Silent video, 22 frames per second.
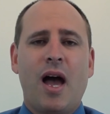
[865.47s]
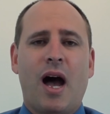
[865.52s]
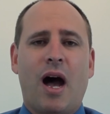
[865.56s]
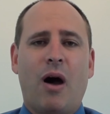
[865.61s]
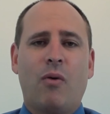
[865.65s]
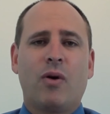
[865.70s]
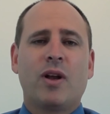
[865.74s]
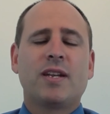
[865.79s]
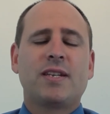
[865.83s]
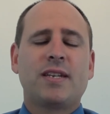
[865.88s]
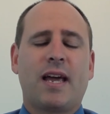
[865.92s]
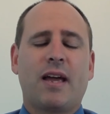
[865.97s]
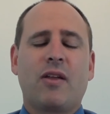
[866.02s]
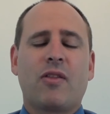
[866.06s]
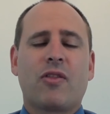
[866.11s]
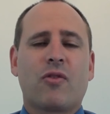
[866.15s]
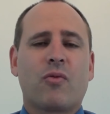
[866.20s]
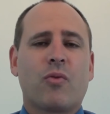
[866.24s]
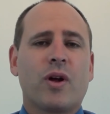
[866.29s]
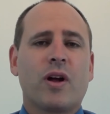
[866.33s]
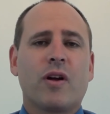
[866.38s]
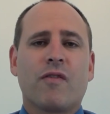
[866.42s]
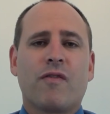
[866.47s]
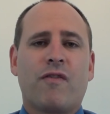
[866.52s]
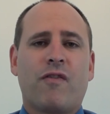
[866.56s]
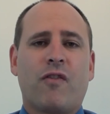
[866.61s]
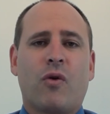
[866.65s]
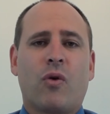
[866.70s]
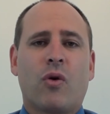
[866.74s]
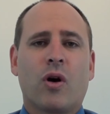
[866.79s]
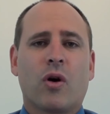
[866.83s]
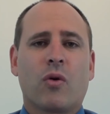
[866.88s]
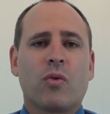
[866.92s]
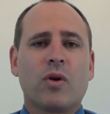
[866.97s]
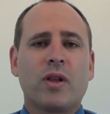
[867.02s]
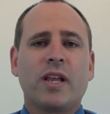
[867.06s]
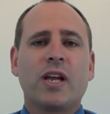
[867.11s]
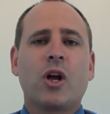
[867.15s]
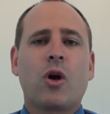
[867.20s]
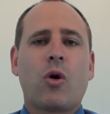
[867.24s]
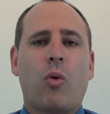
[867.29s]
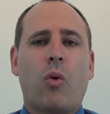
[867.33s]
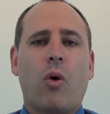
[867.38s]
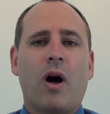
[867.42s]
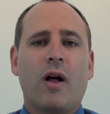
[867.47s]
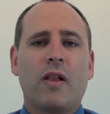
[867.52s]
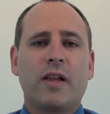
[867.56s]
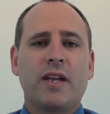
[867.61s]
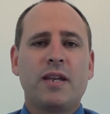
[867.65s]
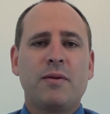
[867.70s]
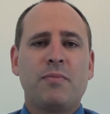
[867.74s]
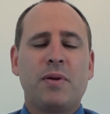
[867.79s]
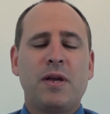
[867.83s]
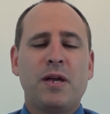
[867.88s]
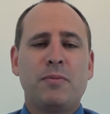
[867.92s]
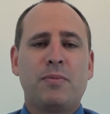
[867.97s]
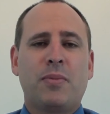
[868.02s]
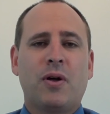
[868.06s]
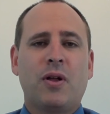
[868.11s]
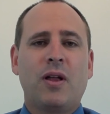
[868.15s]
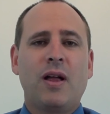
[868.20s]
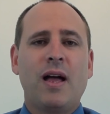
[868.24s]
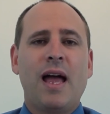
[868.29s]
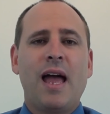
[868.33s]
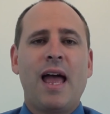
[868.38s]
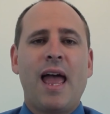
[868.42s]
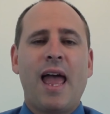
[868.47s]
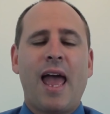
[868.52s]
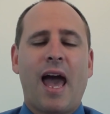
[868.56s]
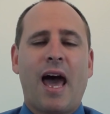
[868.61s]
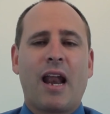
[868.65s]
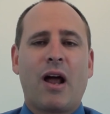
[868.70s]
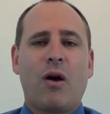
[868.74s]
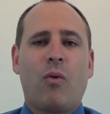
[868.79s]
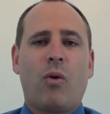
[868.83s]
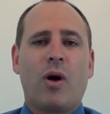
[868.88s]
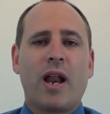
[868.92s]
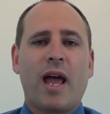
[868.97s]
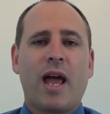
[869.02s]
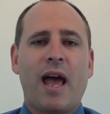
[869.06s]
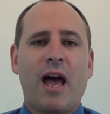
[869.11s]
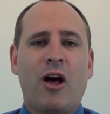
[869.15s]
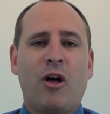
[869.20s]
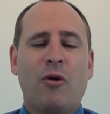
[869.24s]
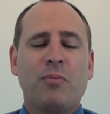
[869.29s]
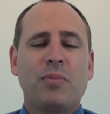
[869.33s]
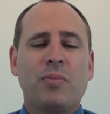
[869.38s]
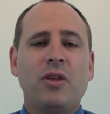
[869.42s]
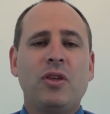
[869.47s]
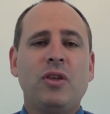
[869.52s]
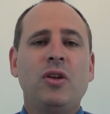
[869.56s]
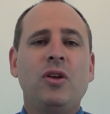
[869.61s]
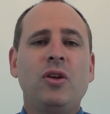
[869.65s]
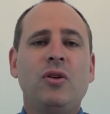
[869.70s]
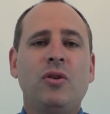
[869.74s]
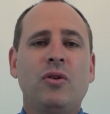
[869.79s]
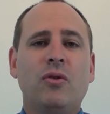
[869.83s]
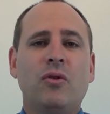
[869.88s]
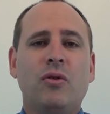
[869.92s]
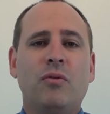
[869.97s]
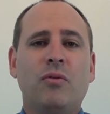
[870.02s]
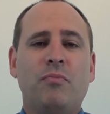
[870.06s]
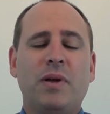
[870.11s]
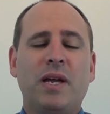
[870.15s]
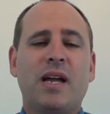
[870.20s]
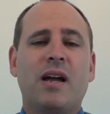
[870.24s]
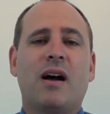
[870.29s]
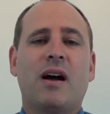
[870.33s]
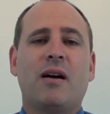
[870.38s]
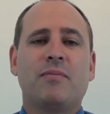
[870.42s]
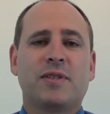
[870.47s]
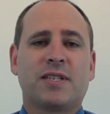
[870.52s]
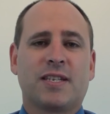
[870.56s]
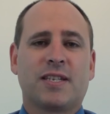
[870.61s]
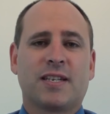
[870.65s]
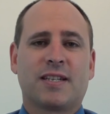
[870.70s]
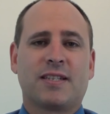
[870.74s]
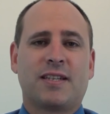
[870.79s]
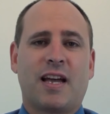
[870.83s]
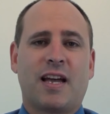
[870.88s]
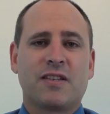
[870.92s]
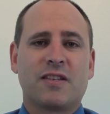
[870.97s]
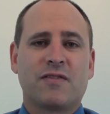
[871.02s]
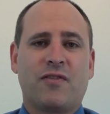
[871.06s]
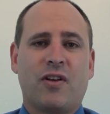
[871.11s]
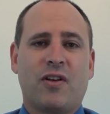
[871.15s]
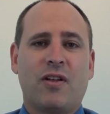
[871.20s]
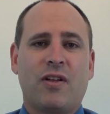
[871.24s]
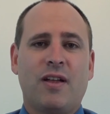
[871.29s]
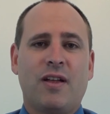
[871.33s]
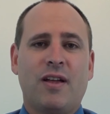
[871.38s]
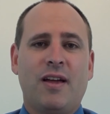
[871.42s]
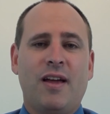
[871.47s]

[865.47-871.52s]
I want to take 3 or 4 really quality people, and I want to help you become successful.